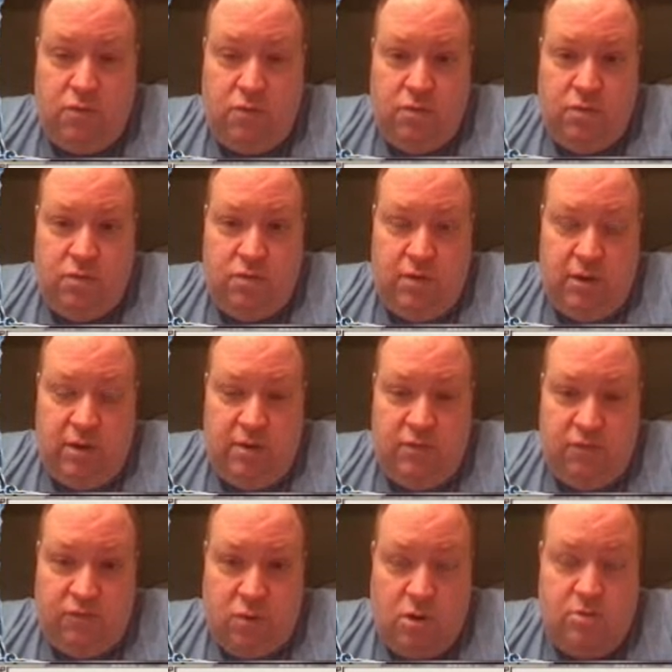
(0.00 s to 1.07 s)
these
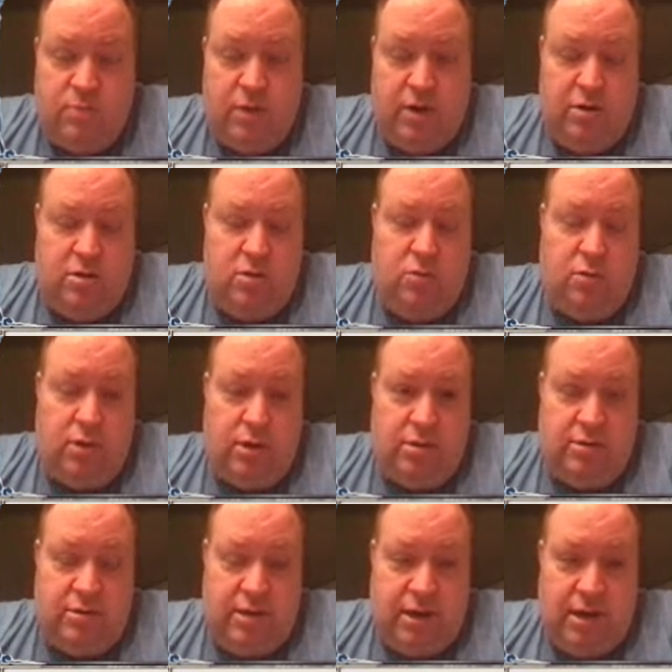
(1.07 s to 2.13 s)
Frostbite tokens,
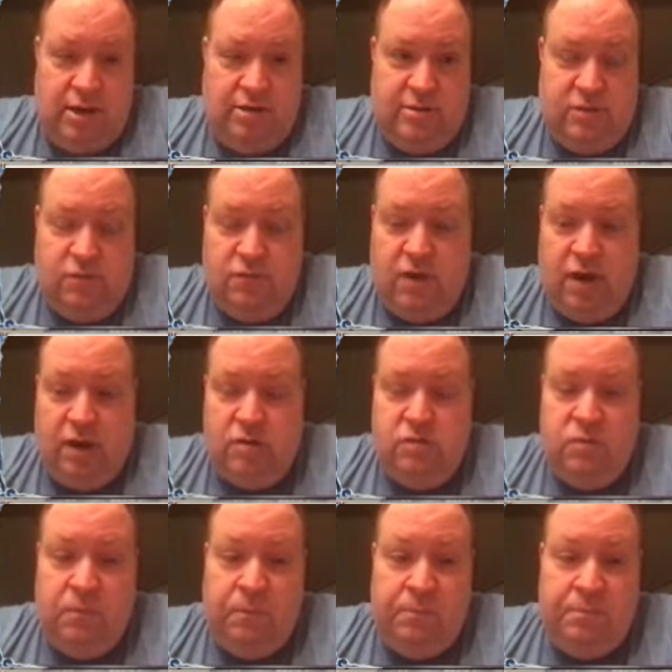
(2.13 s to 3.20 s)
the ice effects,
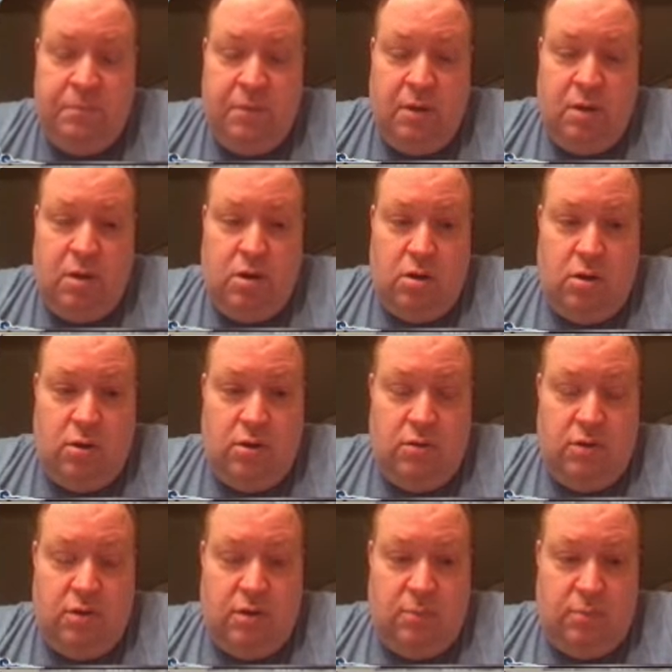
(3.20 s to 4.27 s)
are going to
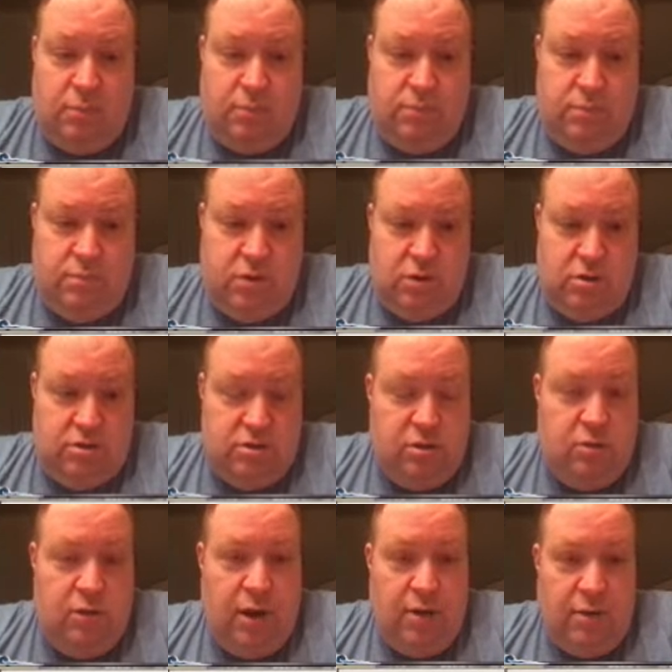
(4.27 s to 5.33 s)
slow
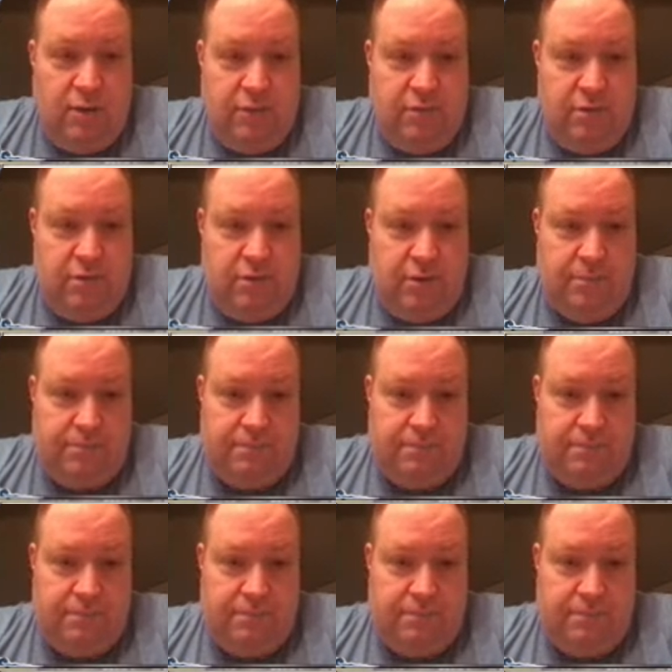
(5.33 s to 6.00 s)
down everything.